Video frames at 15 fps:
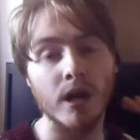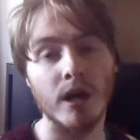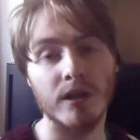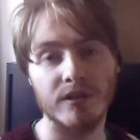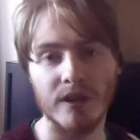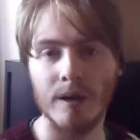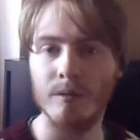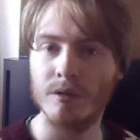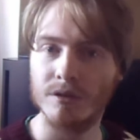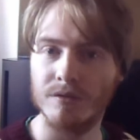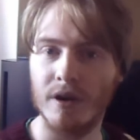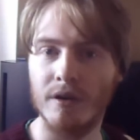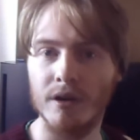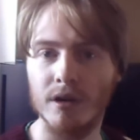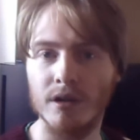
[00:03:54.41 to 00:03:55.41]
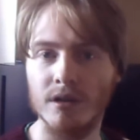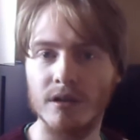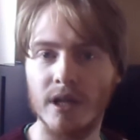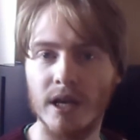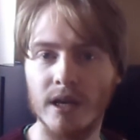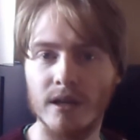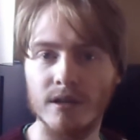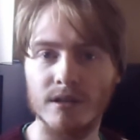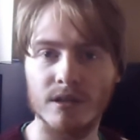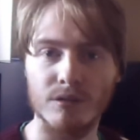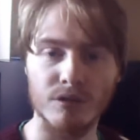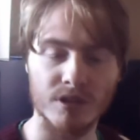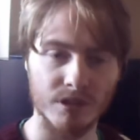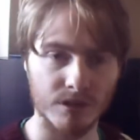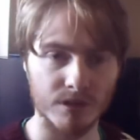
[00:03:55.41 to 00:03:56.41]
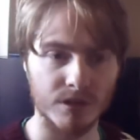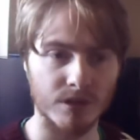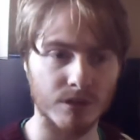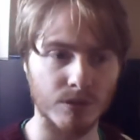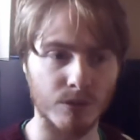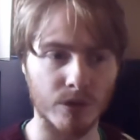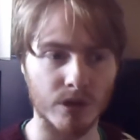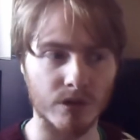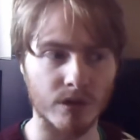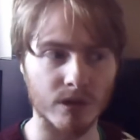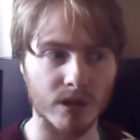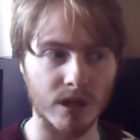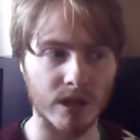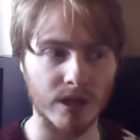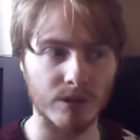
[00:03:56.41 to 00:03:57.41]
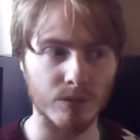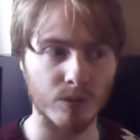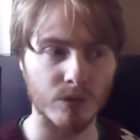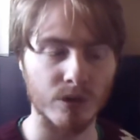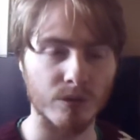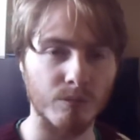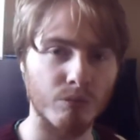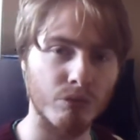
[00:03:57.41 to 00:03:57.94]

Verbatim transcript: At the time, it was very early days. The results that were online were